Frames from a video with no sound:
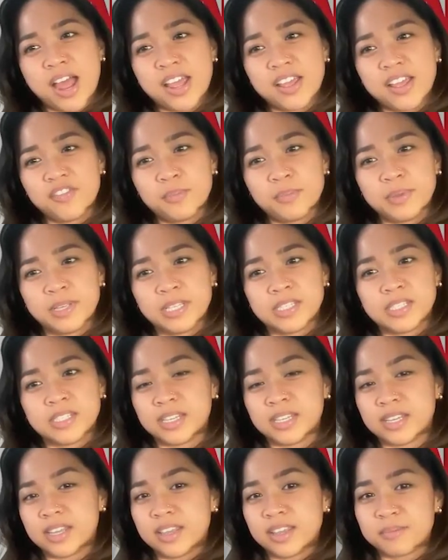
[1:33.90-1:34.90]
I've been
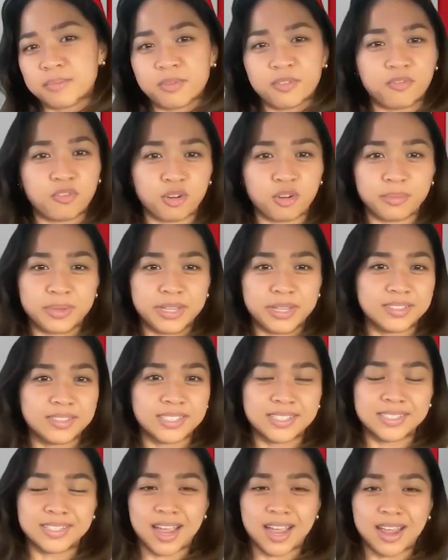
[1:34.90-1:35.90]
singing and performing
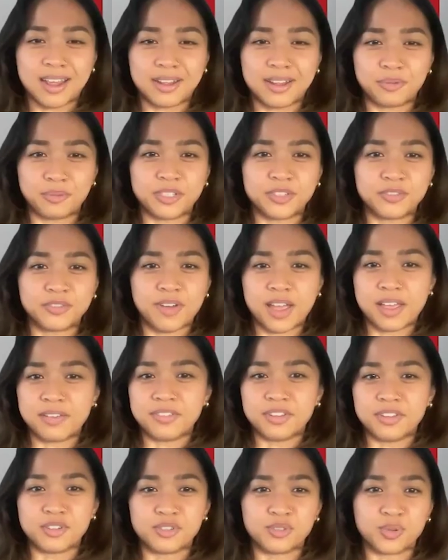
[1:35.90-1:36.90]
since I was
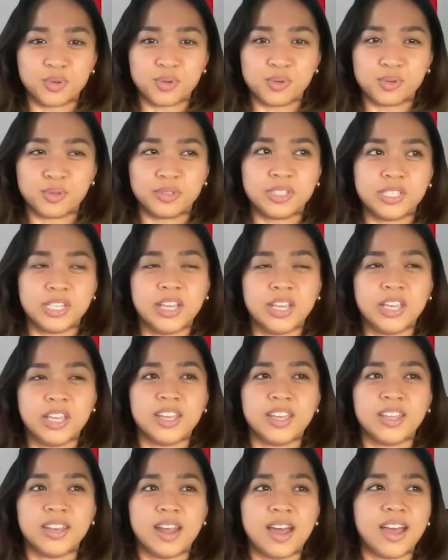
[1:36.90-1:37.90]
5 years old,
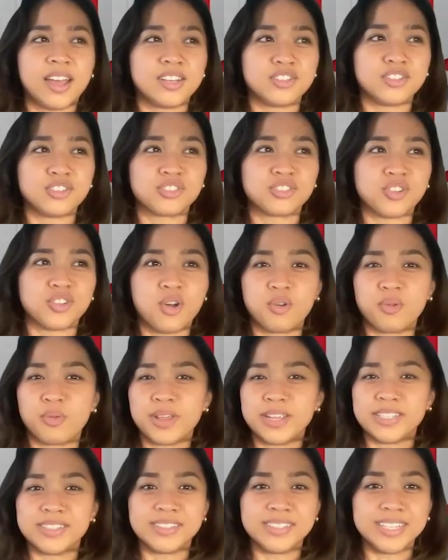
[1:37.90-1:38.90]
and I just
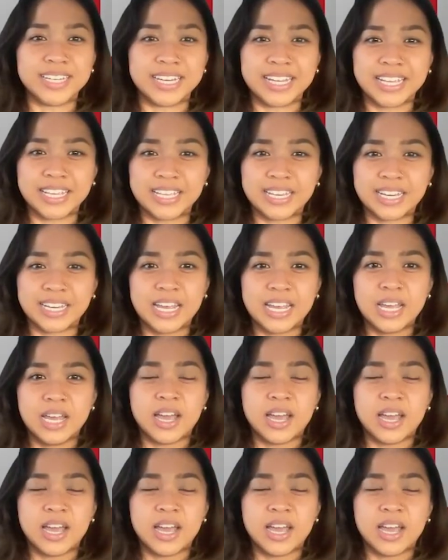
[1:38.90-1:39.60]
always did it.